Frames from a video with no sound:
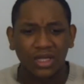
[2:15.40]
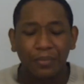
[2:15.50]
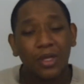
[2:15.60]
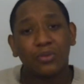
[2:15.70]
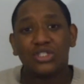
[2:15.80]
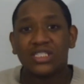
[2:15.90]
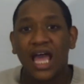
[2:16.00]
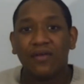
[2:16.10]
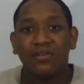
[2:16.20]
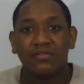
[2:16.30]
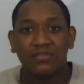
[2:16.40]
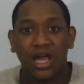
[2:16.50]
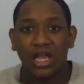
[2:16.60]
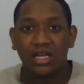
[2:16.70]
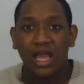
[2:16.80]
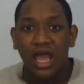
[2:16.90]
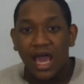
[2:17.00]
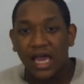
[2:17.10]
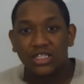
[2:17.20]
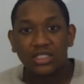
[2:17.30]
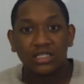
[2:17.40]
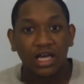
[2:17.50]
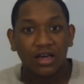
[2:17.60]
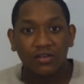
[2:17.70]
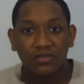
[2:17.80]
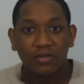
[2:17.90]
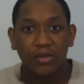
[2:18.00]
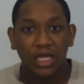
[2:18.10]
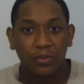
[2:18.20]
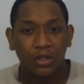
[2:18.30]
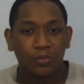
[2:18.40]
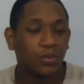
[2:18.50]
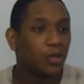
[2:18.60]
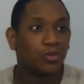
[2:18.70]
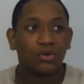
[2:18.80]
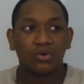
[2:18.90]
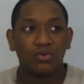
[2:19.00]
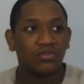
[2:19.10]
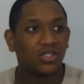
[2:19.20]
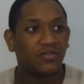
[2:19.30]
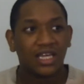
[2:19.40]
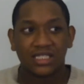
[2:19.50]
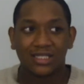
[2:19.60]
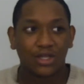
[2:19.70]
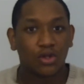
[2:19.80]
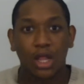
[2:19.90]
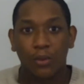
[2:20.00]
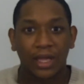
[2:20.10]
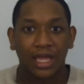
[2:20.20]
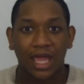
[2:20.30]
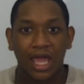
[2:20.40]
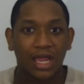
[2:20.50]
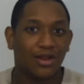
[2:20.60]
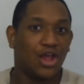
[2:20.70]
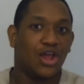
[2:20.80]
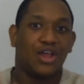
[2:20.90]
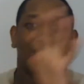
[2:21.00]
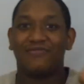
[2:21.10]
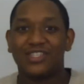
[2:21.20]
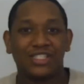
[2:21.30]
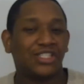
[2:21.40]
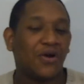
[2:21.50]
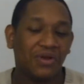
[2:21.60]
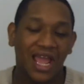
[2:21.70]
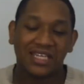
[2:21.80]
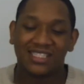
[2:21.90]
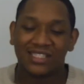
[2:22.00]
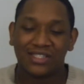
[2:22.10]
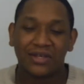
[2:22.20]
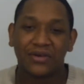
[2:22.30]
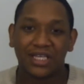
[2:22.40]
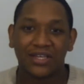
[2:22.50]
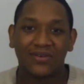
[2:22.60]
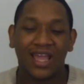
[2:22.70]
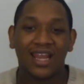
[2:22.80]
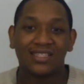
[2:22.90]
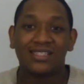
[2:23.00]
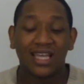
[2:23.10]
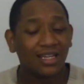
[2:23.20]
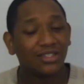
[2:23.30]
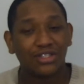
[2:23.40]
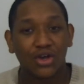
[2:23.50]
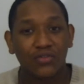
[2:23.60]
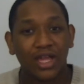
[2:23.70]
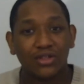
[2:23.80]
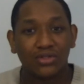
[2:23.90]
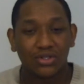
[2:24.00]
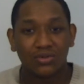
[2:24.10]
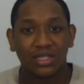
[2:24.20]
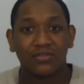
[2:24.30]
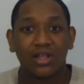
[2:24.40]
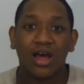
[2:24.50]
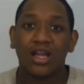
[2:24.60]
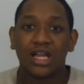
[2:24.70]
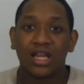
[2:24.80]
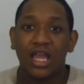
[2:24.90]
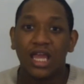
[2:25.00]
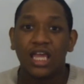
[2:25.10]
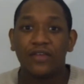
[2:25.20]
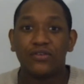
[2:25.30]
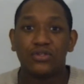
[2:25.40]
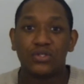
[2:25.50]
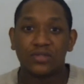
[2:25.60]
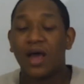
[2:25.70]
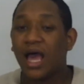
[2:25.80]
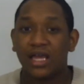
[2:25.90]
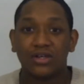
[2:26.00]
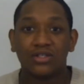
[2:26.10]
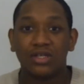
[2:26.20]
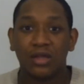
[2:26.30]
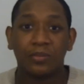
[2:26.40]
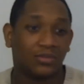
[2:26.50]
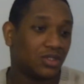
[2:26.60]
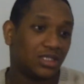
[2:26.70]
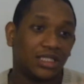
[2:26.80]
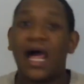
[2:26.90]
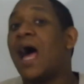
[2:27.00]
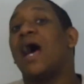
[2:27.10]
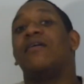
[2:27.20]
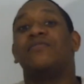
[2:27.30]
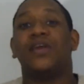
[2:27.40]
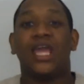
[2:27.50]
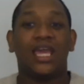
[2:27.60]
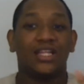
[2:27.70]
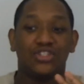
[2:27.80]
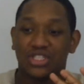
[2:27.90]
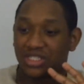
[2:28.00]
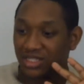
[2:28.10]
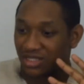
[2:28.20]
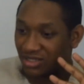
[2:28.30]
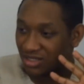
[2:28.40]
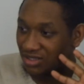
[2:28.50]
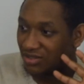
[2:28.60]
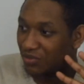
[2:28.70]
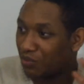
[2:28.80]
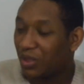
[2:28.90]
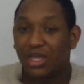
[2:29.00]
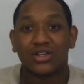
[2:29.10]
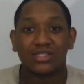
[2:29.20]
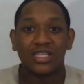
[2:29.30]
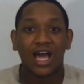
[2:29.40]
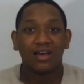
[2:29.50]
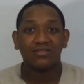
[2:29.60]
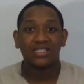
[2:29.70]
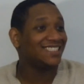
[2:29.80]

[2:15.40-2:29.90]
people just having fun. I just love people's faces glowing and so nice and so cute. And studies show that you do live longer if you do smile and laugh and just be yourself.